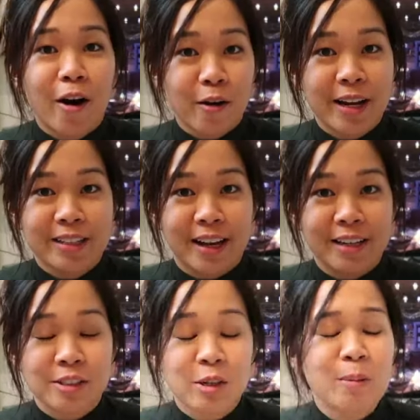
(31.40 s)
Alright
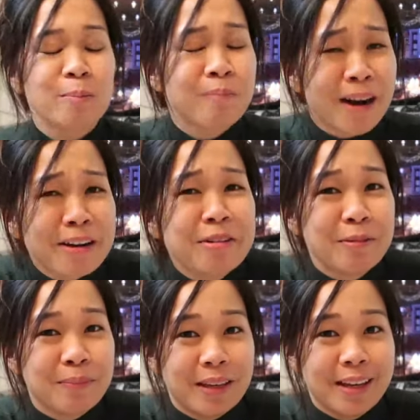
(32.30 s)
guys, so
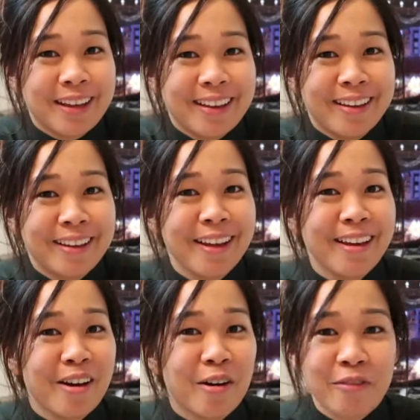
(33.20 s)
pardon me
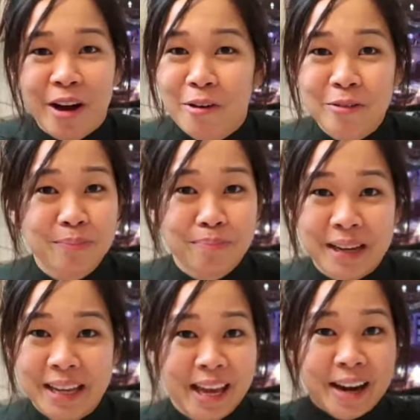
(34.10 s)
of how
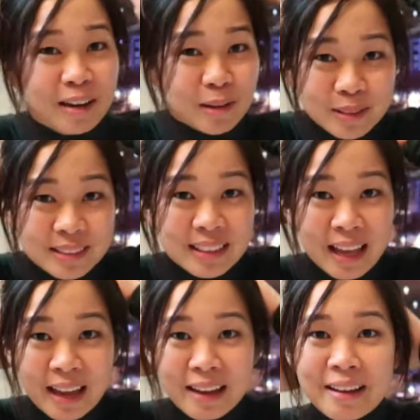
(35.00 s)
my hair looks
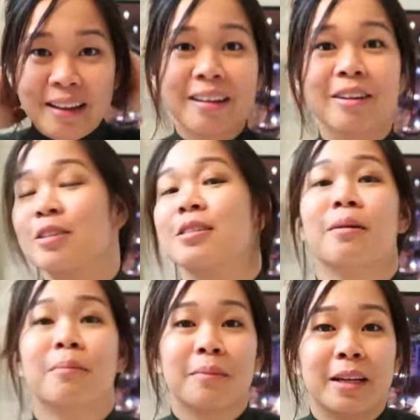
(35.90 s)
like because
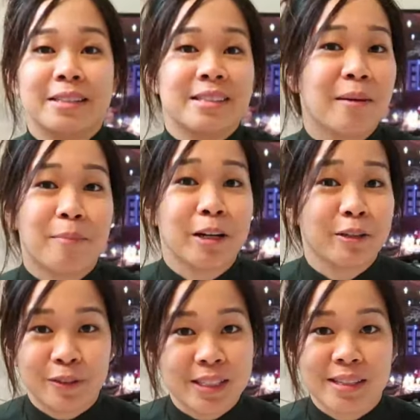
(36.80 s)
it's not part
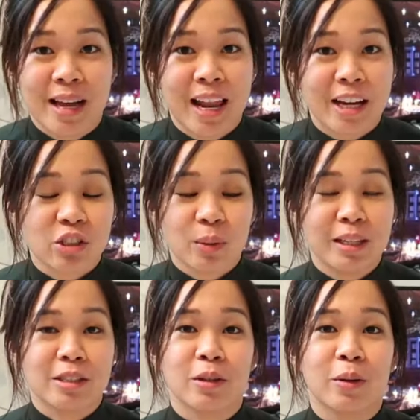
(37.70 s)
of the style
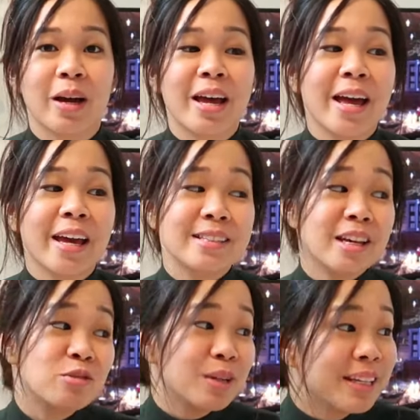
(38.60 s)
actually. So it's
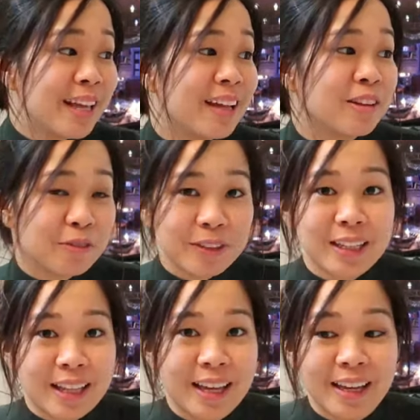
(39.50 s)
actually the end of the
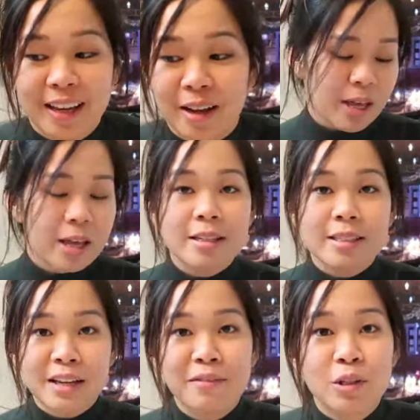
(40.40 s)
day,
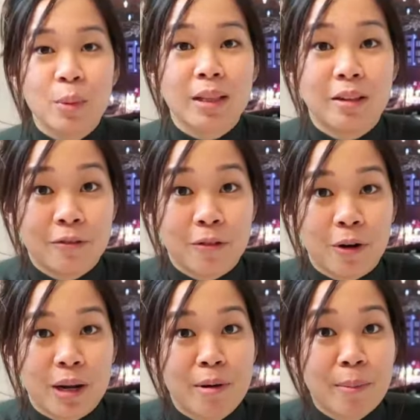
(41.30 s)

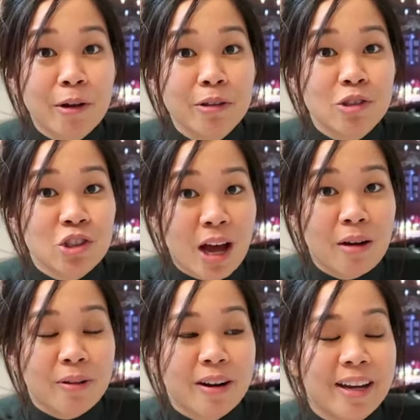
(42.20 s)
7:24. I'm about to
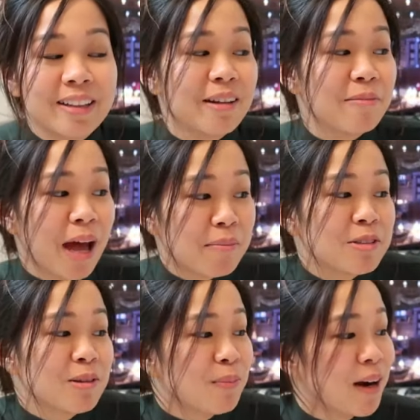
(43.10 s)
shower and then my
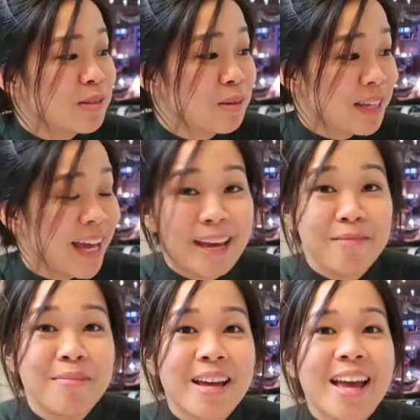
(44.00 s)
Amazon parcel came.